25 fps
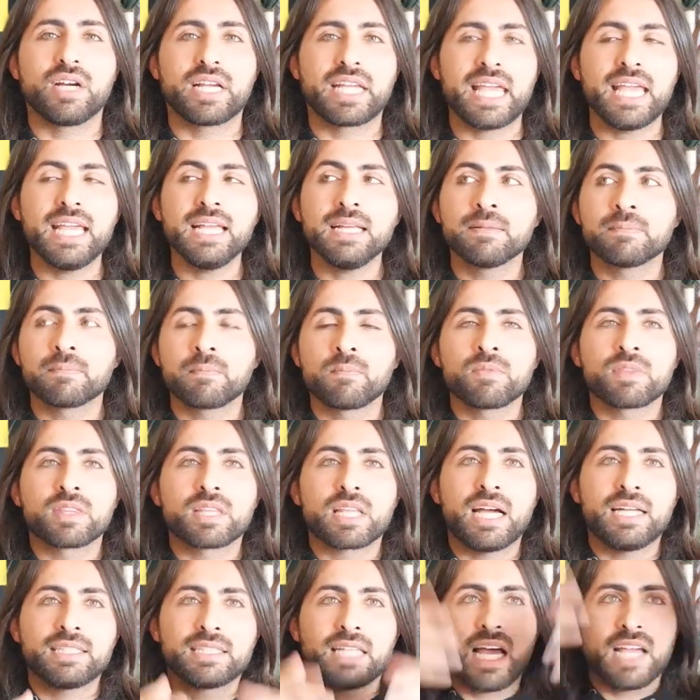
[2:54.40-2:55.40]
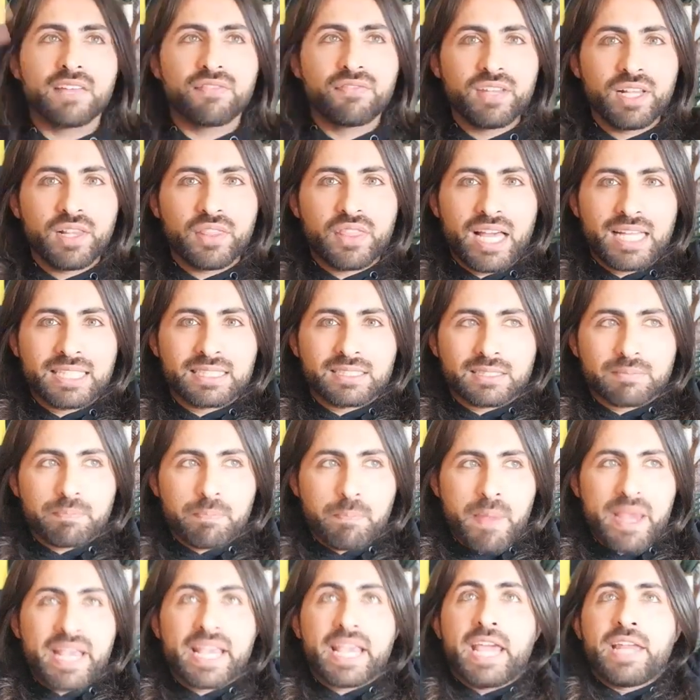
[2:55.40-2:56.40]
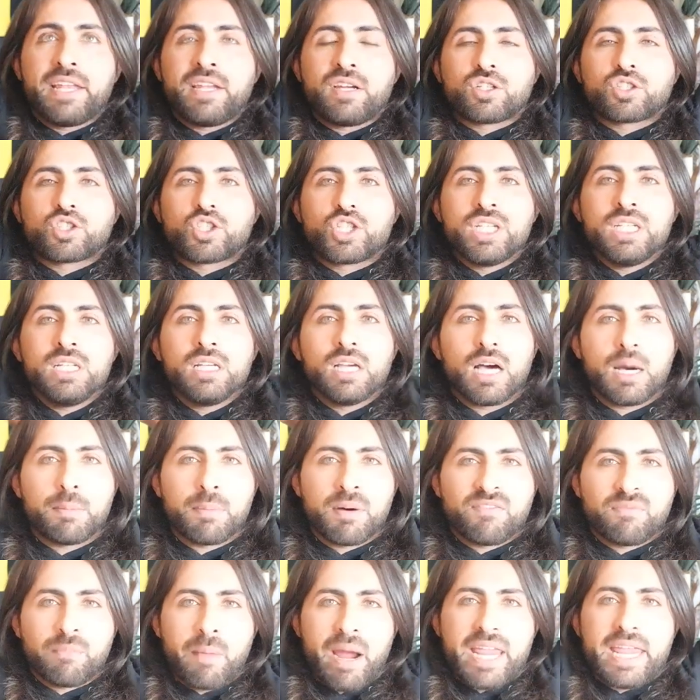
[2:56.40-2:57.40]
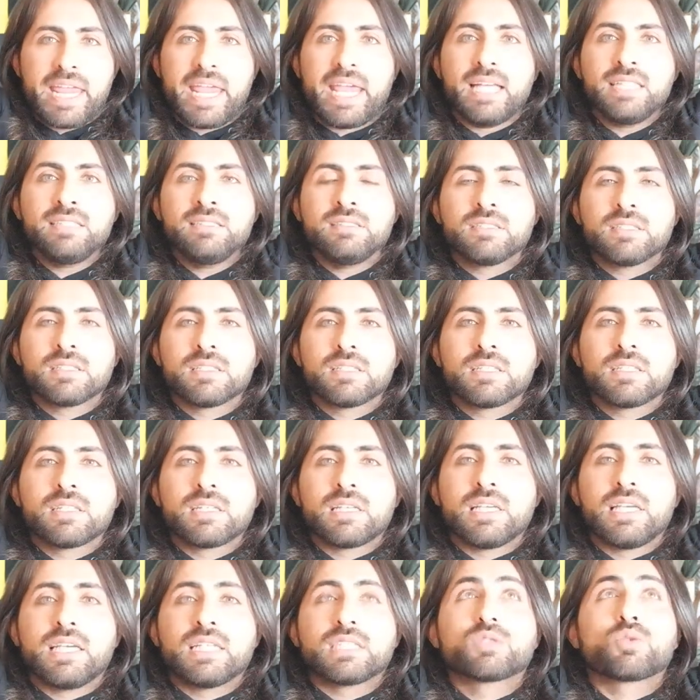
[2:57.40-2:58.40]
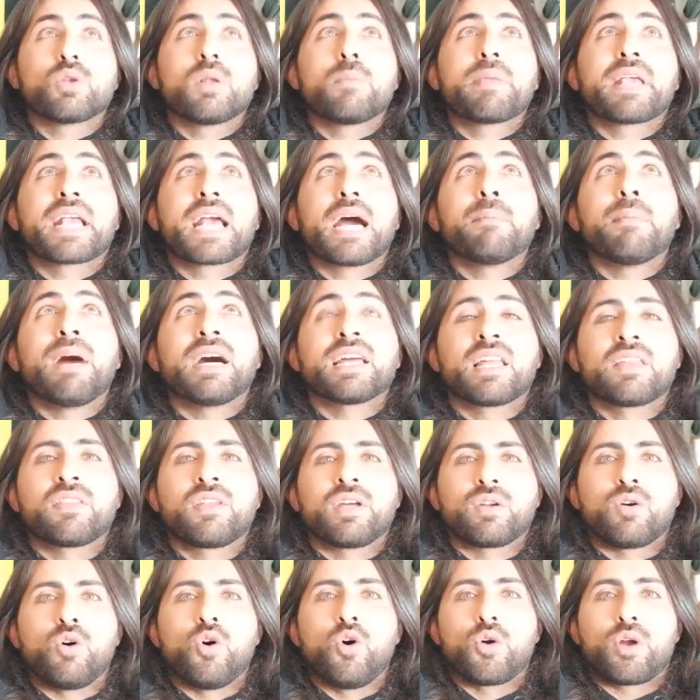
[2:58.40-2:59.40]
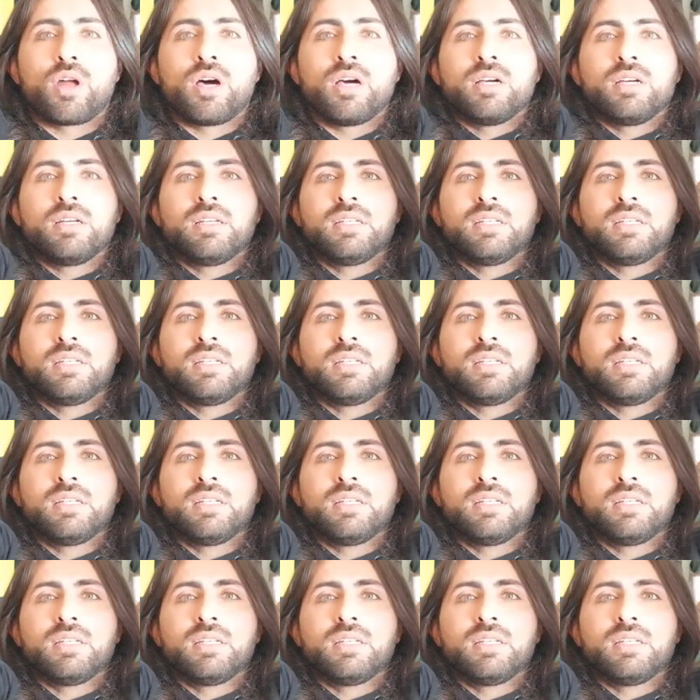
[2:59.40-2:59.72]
Okay? And I feel that big energy above my head, mm-hmm. it will become another aura.